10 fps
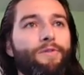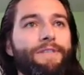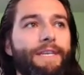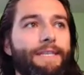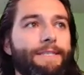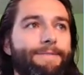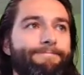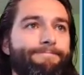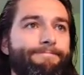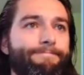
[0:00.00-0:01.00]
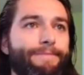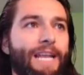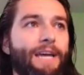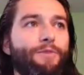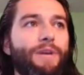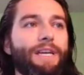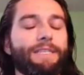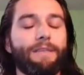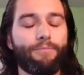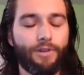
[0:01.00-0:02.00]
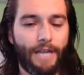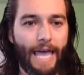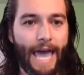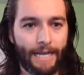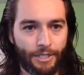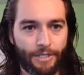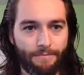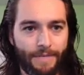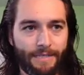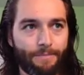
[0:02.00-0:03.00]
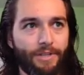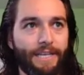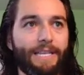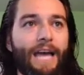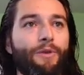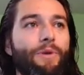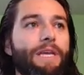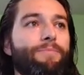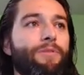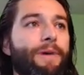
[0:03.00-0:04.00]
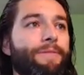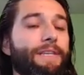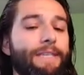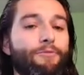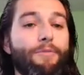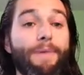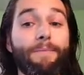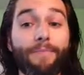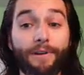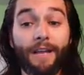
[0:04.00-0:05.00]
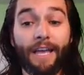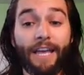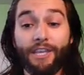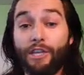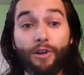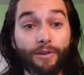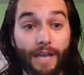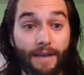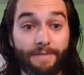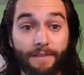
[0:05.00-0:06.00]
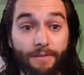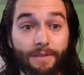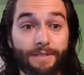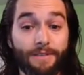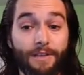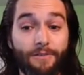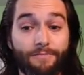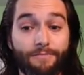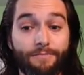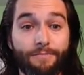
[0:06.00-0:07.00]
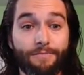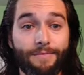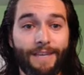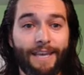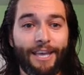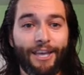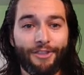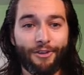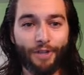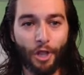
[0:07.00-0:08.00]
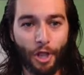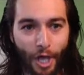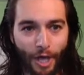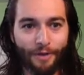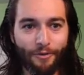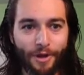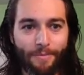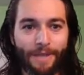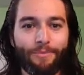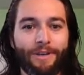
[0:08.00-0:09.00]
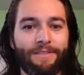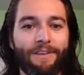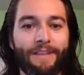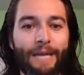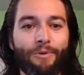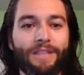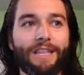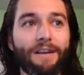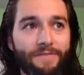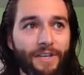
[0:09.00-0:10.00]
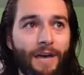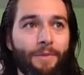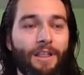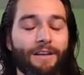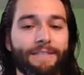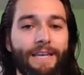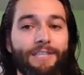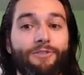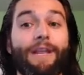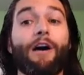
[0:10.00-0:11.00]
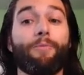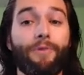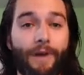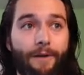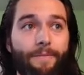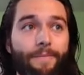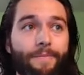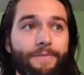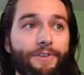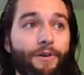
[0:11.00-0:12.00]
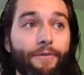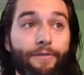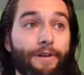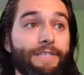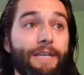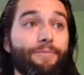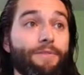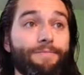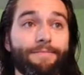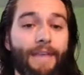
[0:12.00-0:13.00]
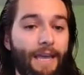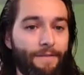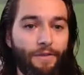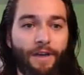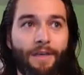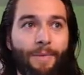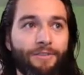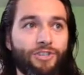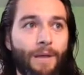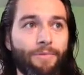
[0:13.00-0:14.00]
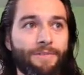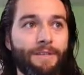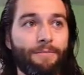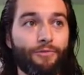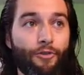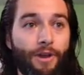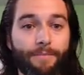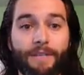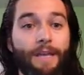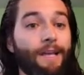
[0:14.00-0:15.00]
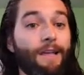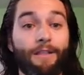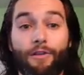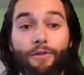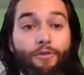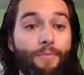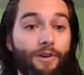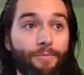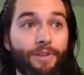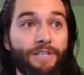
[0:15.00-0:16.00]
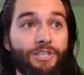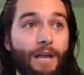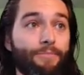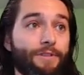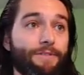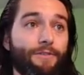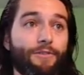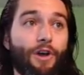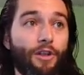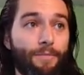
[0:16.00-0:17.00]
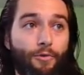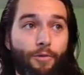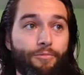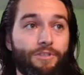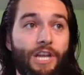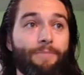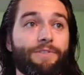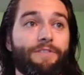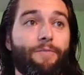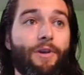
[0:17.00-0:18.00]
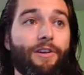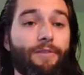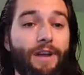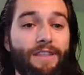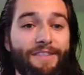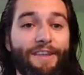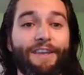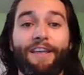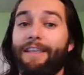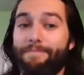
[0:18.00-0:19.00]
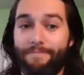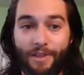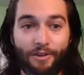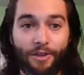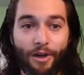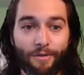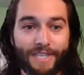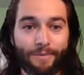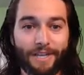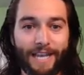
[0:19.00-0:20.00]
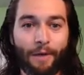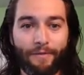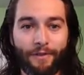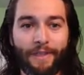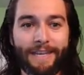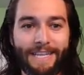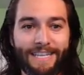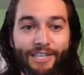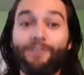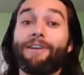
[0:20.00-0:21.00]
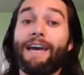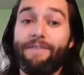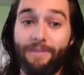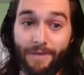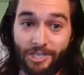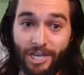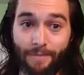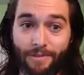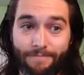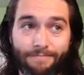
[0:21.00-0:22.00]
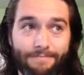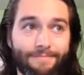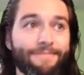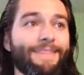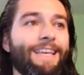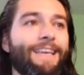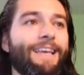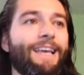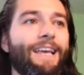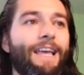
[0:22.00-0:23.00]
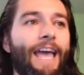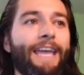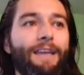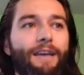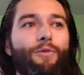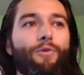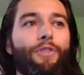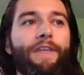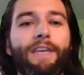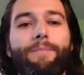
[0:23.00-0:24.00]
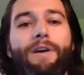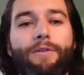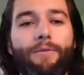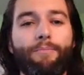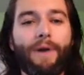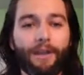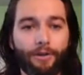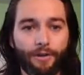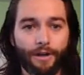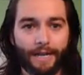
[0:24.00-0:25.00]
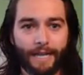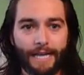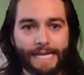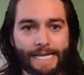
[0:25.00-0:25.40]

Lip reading: those things, but how do we actually put action into place? How do we implement these? And remember, you don't have to do this alone. There's a lot of great people out there that would love to come alongside you and help you out. So, for example, hey, have you thought about chaplaincy programs? Look through Marketplace Chaplains or call up Corporate Chaplains of America, right? There you go. Someone can help fill that need. You don't have to be a chaplain. Hey, thinking about better